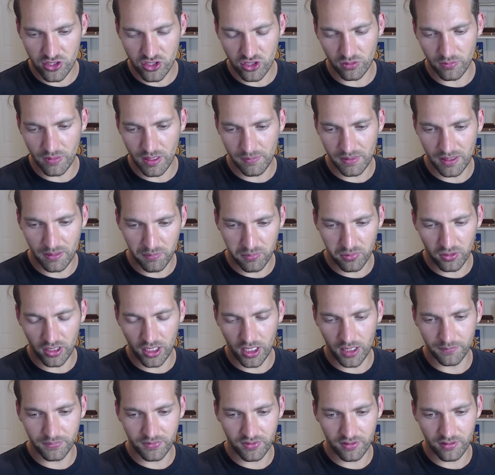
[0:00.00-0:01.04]
So maybe a
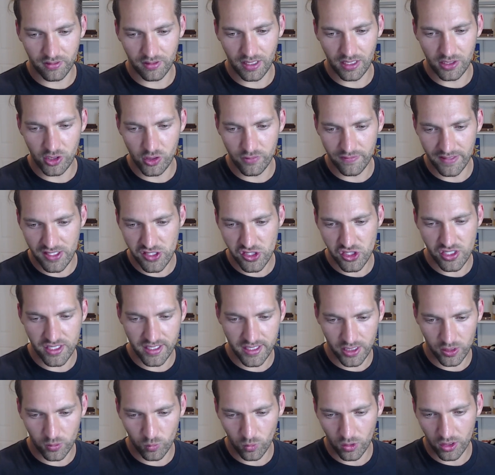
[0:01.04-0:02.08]
prompt that you've
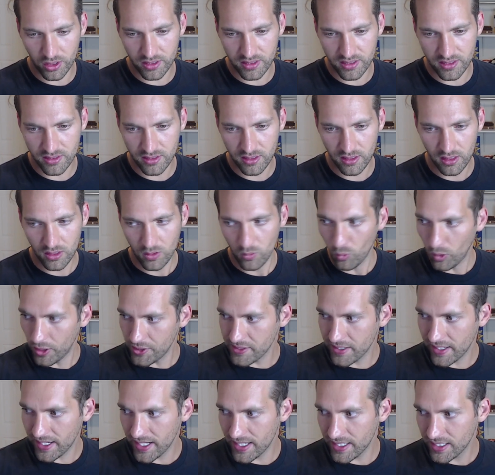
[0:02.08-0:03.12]
engineered works one
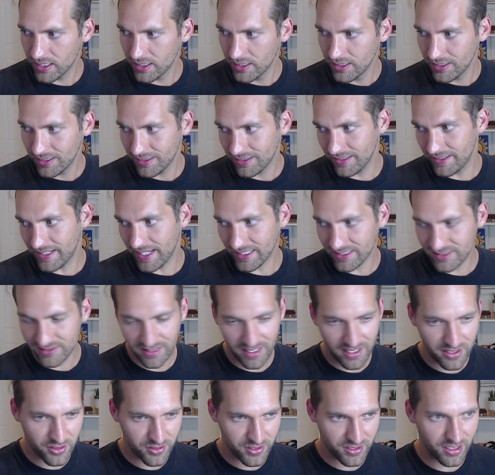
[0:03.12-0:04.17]
day, the next
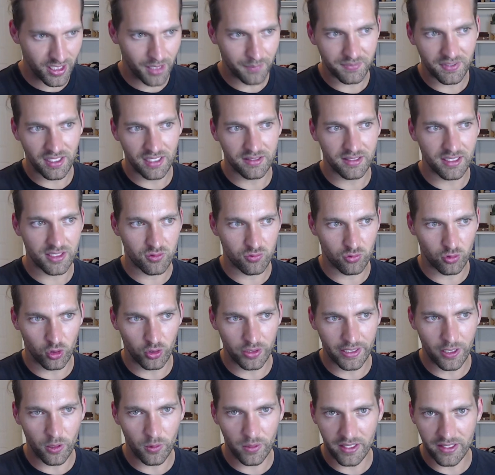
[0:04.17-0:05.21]
day there's an update that's rolled
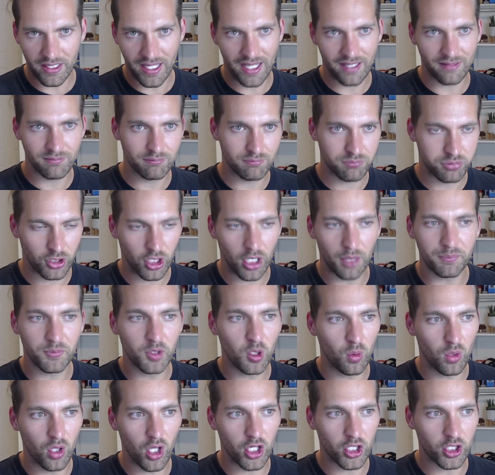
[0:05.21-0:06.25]
out and that prompt
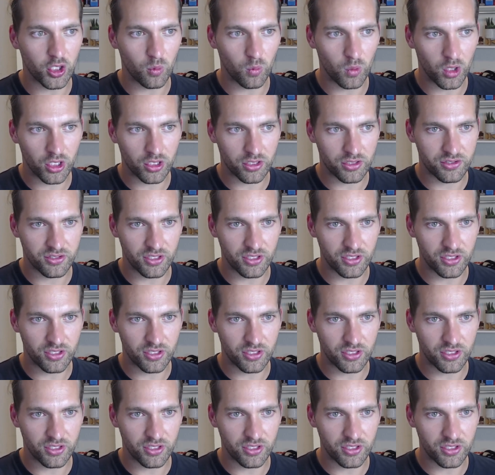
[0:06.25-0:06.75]
no longer works.